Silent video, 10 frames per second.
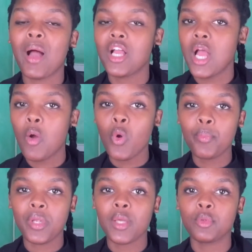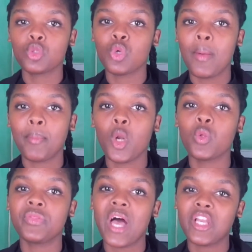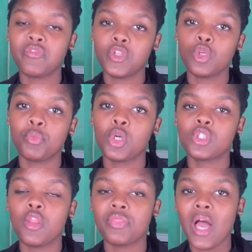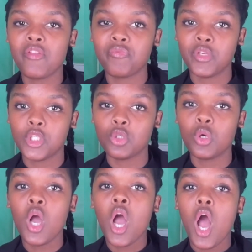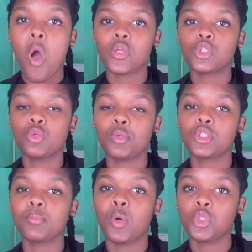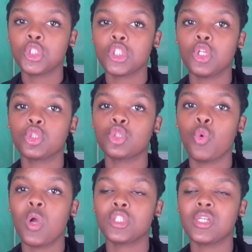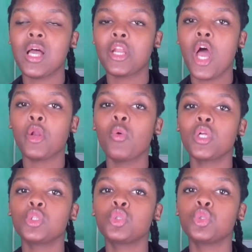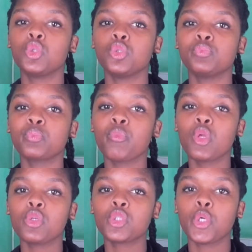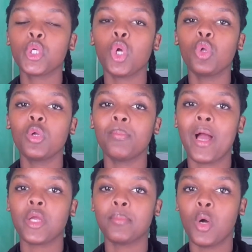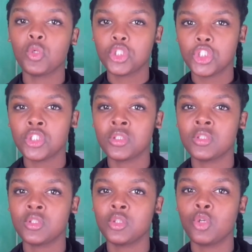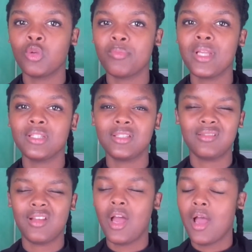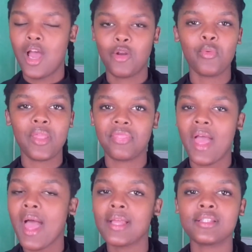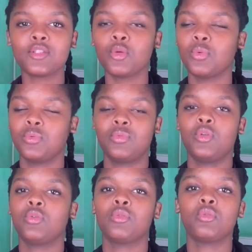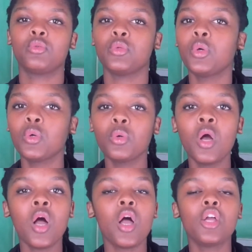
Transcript: I won't be able to upload that video because in that video I was too much emotional. So I don't want to show you all my emotions, you know, I don't want that. No.